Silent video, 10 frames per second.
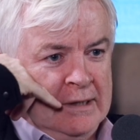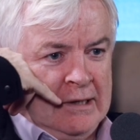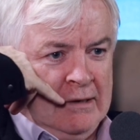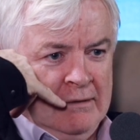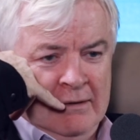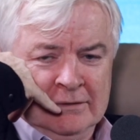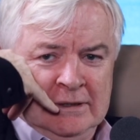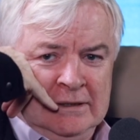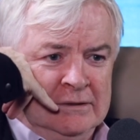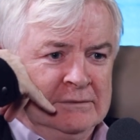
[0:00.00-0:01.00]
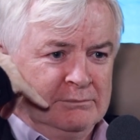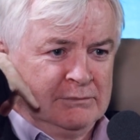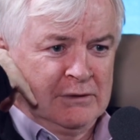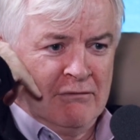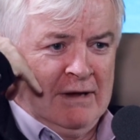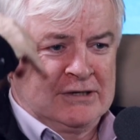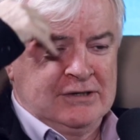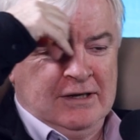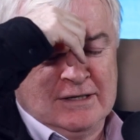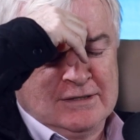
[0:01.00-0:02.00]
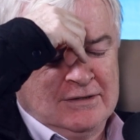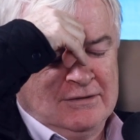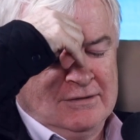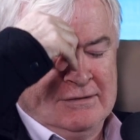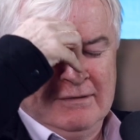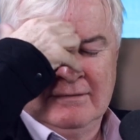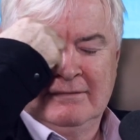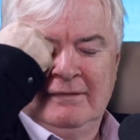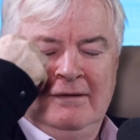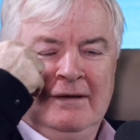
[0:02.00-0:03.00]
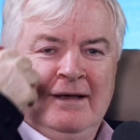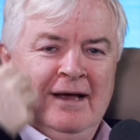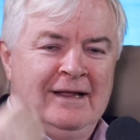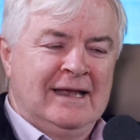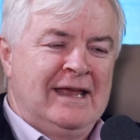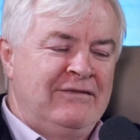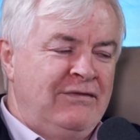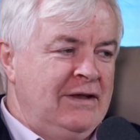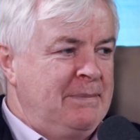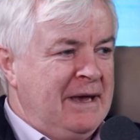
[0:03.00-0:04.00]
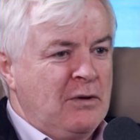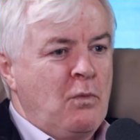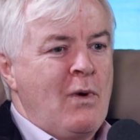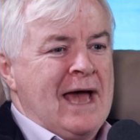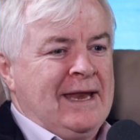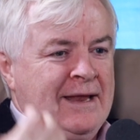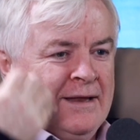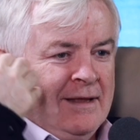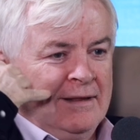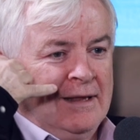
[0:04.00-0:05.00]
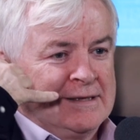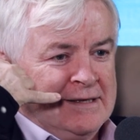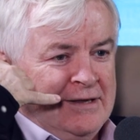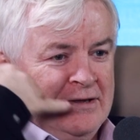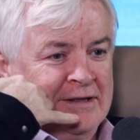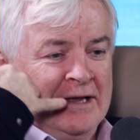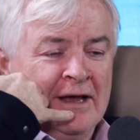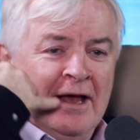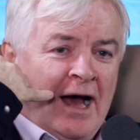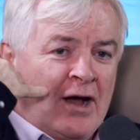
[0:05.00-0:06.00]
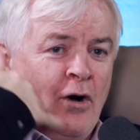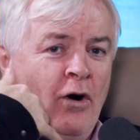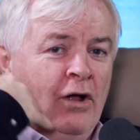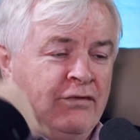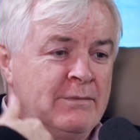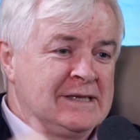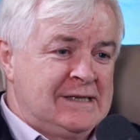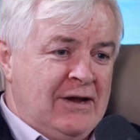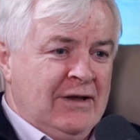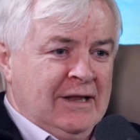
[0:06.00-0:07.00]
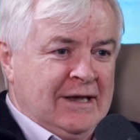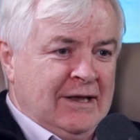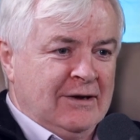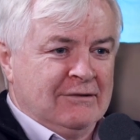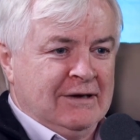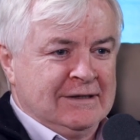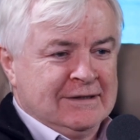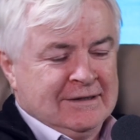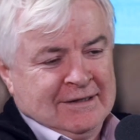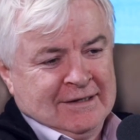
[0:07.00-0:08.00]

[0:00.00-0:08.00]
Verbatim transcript: at Huntingdon Correctional Institute?" You know, and like he'd, you'd be at a wedding, and the next thing you get a, a call from a serial killer, right?